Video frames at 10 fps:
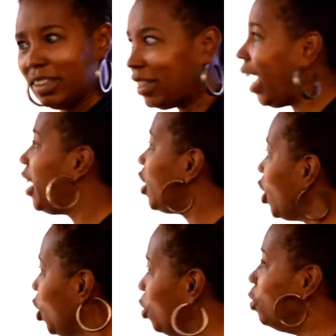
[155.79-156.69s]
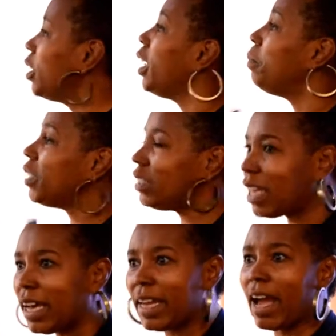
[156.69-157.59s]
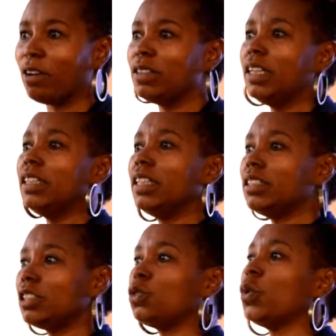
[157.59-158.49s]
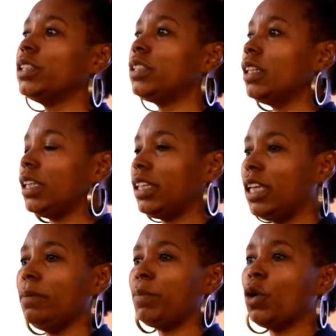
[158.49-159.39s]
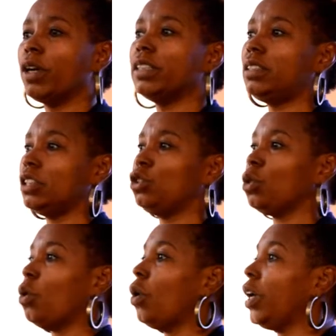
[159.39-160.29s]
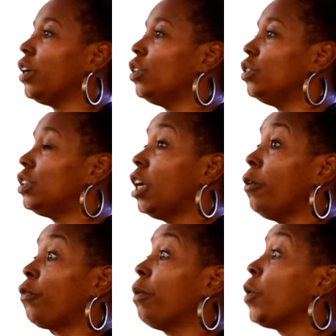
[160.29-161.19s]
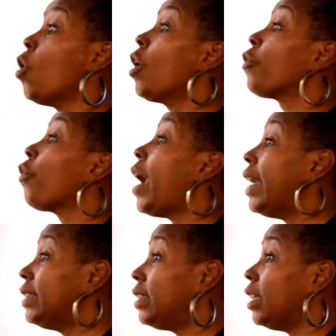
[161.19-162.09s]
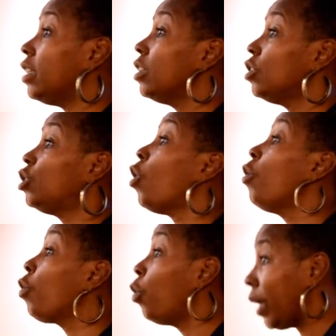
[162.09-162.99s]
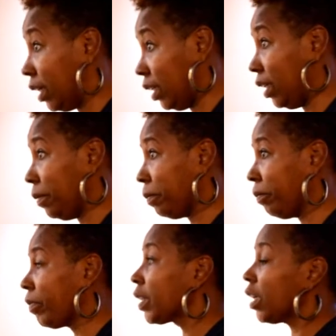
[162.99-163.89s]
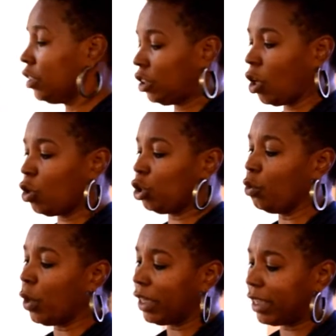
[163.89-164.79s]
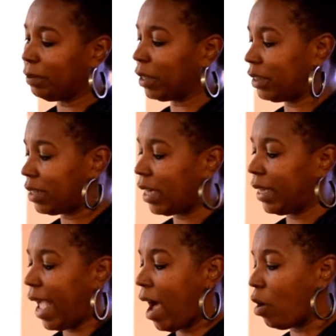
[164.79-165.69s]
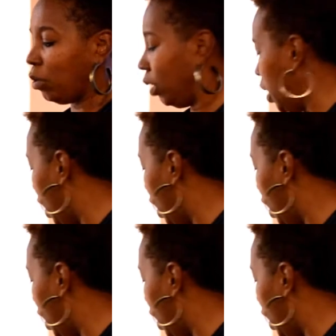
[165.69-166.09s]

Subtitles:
Thank you. Keep the sun out. This is what's going to keep your essential oils from going rancid so quickly. So you want to keep the sun out,